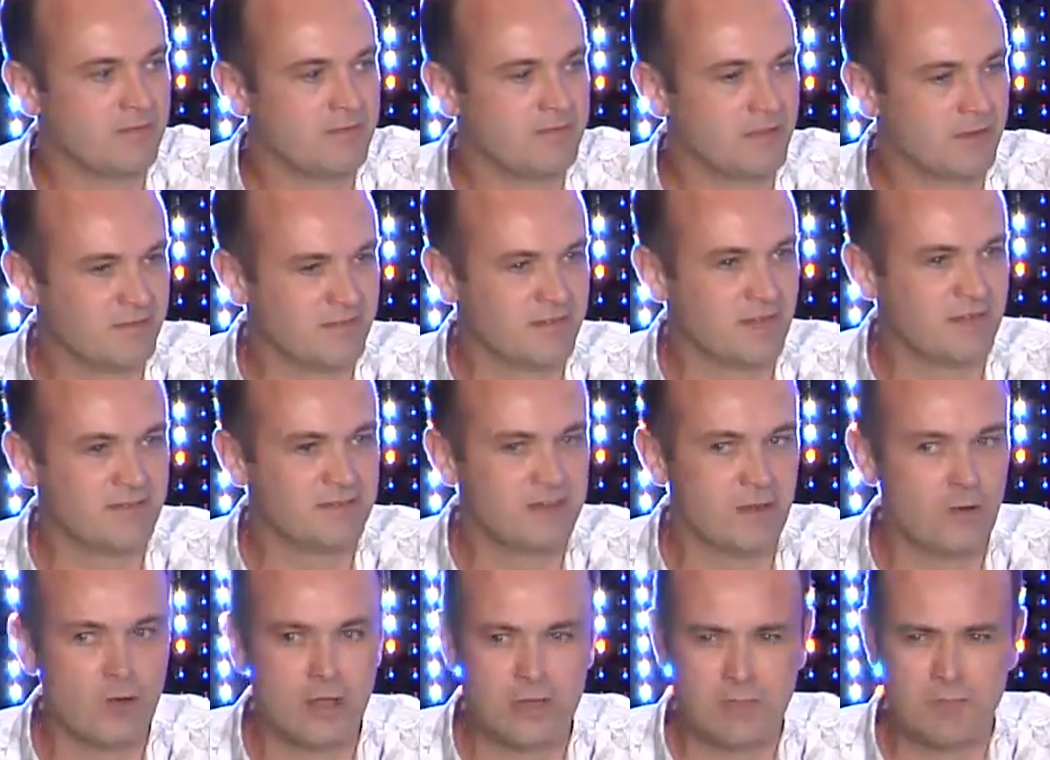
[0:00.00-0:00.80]
Doesn't
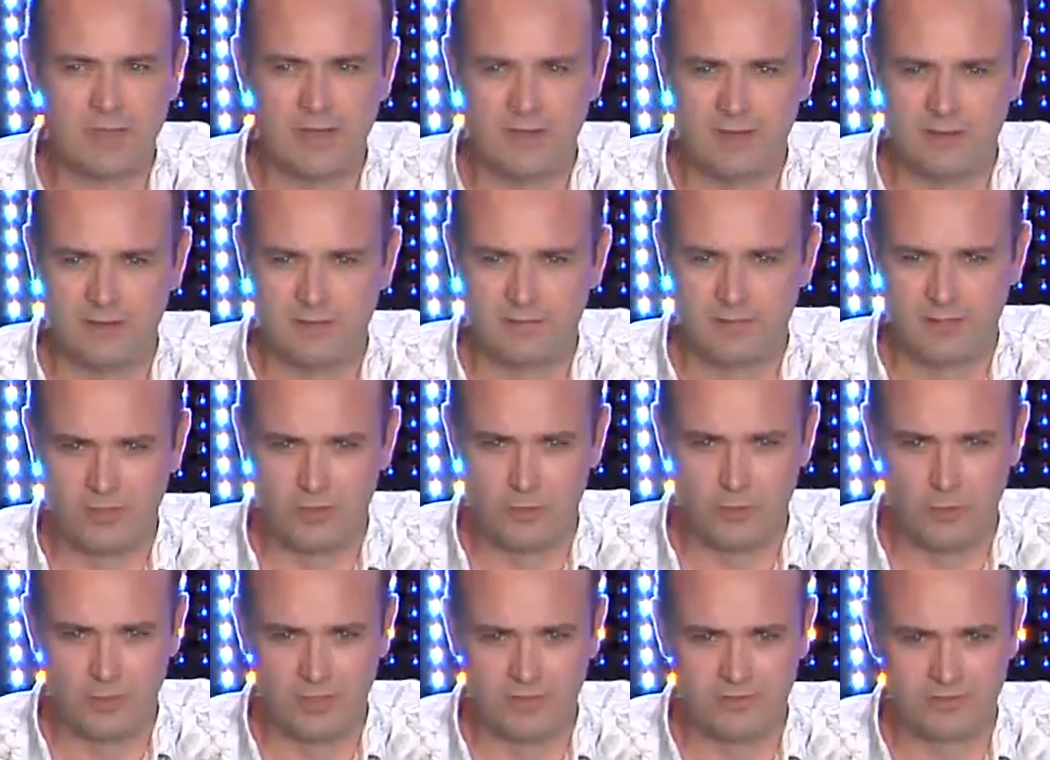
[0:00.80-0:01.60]
necessarily mean the
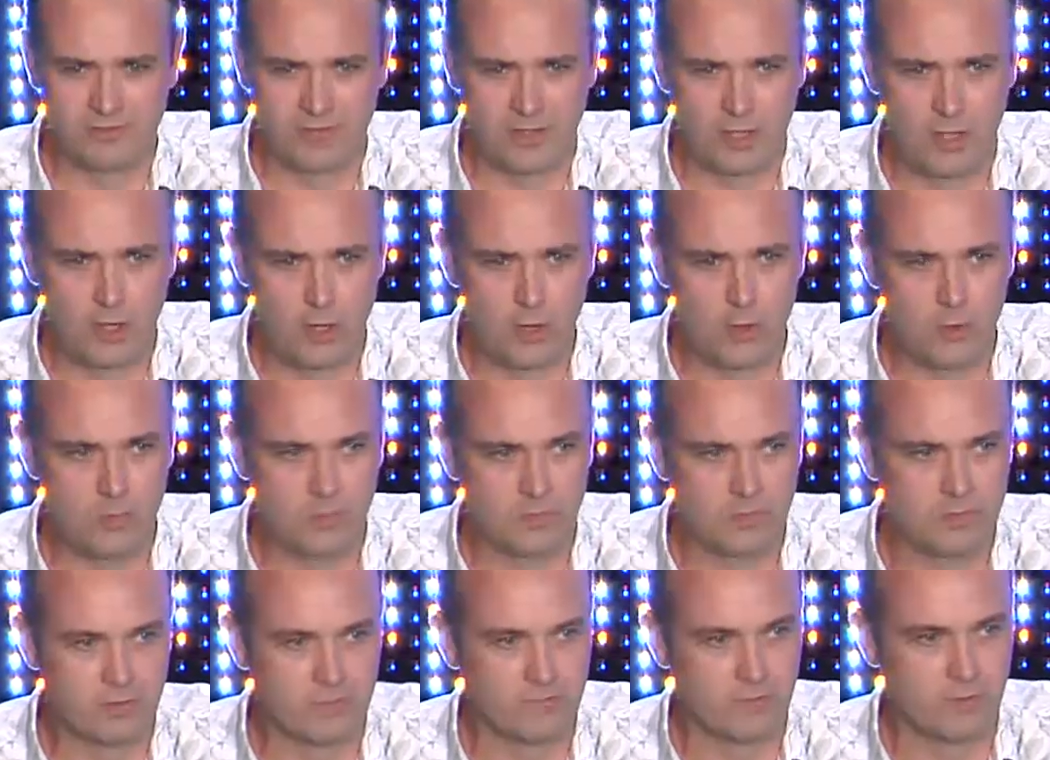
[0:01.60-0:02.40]
audience at
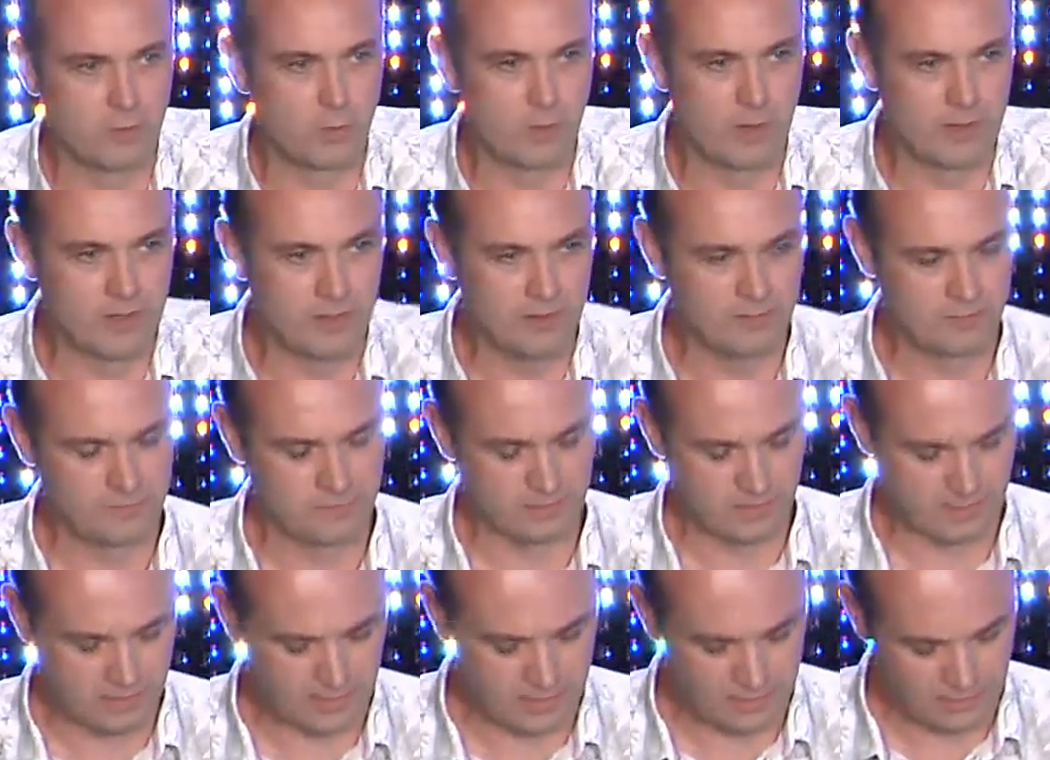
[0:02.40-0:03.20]
home sort of equate
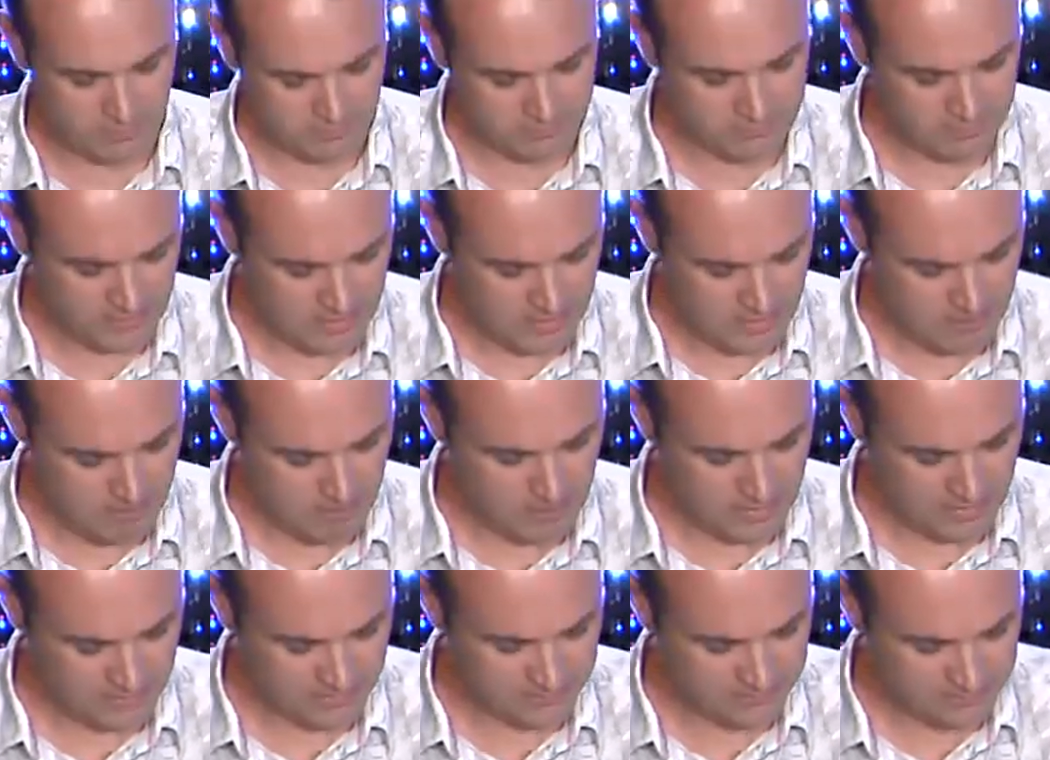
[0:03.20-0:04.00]
the same
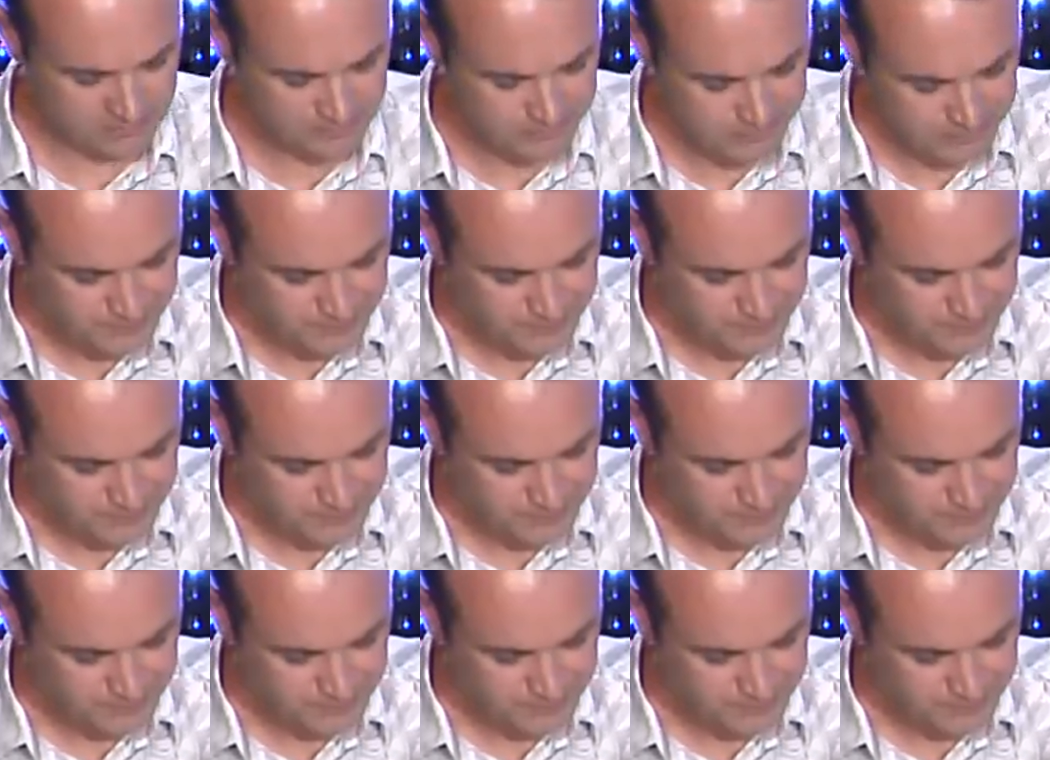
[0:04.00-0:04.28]
buzz